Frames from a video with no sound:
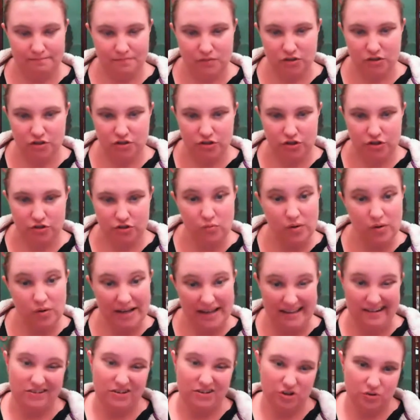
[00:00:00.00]
So you
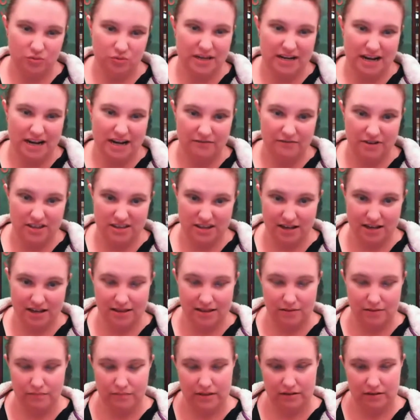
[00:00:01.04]
win. You win everything in the
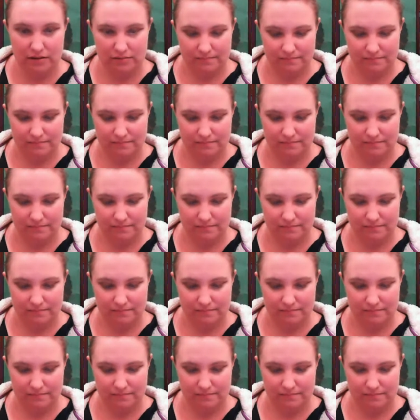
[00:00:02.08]
middle.